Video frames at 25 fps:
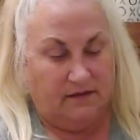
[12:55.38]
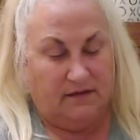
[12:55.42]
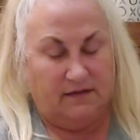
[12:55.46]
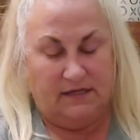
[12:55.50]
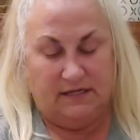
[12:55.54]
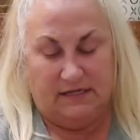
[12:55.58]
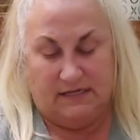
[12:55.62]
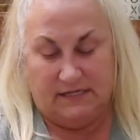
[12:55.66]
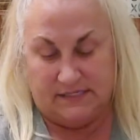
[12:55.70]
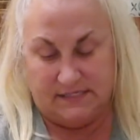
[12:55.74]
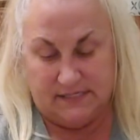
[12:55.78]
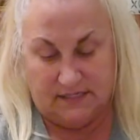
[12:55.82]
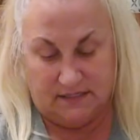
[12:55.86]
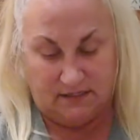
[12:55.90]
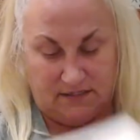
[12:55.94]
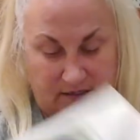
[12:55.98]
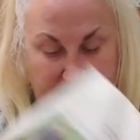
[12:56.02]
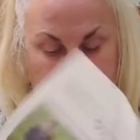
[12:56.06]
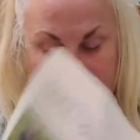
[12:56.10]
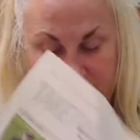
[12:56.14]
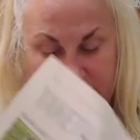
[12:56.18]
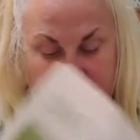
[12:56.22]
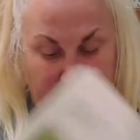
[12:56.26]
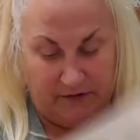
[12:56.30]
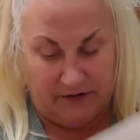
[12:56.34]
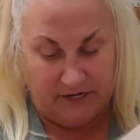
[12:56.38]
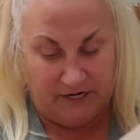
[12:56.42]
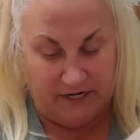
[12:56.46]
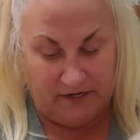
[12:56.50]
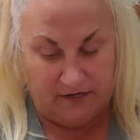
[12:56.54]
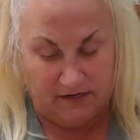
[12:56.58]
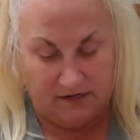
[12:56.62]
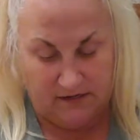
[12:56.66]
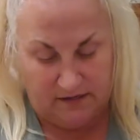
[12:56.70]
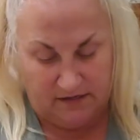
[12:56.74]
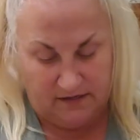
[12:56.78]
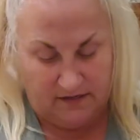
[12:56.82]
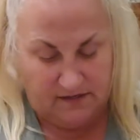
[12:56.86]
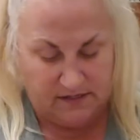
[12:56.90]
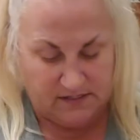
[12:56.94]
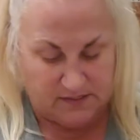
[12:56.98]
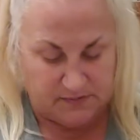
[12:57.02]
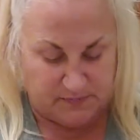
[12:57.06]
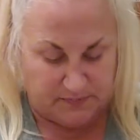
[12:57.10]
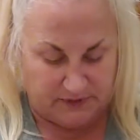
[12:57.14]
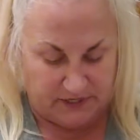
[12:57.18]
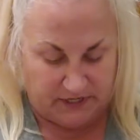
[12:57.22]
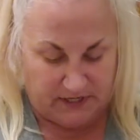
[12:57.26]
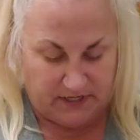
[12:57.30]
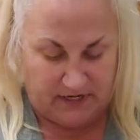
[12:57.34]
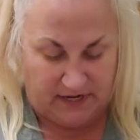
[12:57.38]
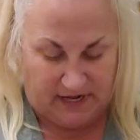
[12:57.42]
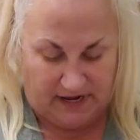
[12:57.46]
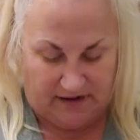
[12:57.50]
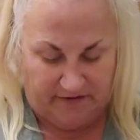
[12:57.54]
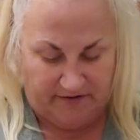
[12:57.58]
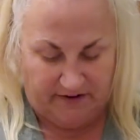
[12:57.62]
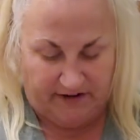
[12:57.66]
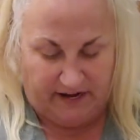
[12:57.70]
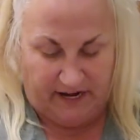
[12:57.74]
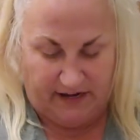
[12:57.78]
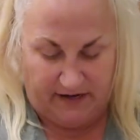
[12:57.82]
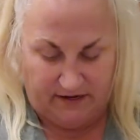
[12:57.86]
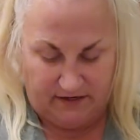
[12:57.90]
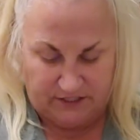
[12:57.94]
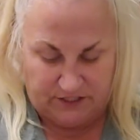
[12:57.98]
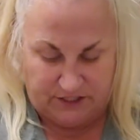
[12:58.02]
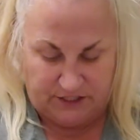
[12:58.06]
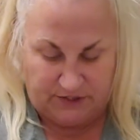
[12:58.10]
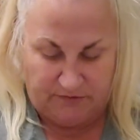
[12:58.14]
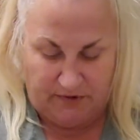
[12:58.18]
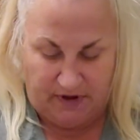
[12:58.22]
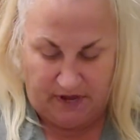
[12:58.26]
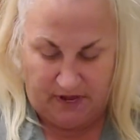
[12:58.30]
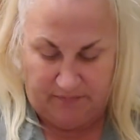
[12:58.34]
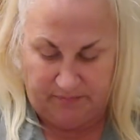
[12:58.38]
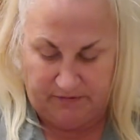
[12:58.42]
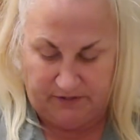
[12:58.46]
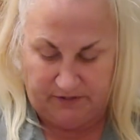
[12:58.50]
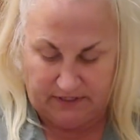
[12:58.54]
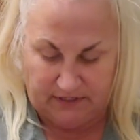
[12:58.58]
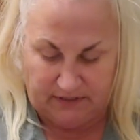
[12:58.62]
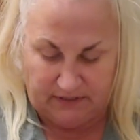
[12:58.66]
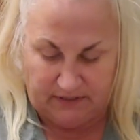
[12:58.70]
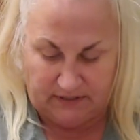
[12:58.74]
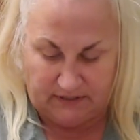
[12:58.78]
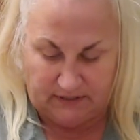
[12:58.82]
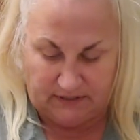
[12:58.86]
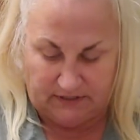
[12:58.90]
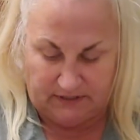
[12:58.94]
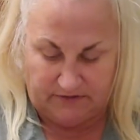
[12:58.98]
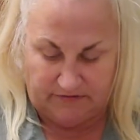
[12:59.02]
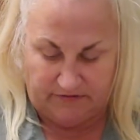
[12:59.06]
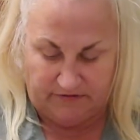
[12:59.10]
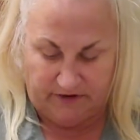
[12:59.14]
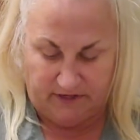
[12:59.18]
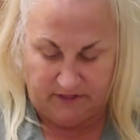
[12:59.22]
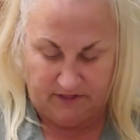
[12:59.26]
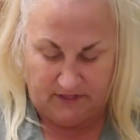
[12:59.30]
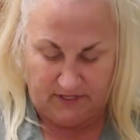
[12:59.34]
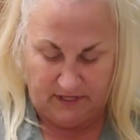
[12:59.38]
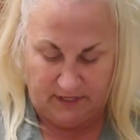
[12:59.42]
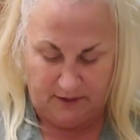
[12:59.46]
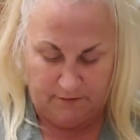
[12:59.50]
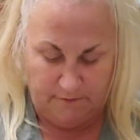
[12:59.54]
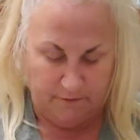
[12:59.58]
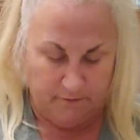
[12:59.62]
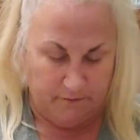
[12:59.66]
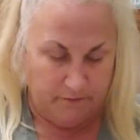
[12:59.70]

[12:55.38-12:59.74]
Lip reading: it doesn't look like what it is. But I forgot how she wrapped it a little differently.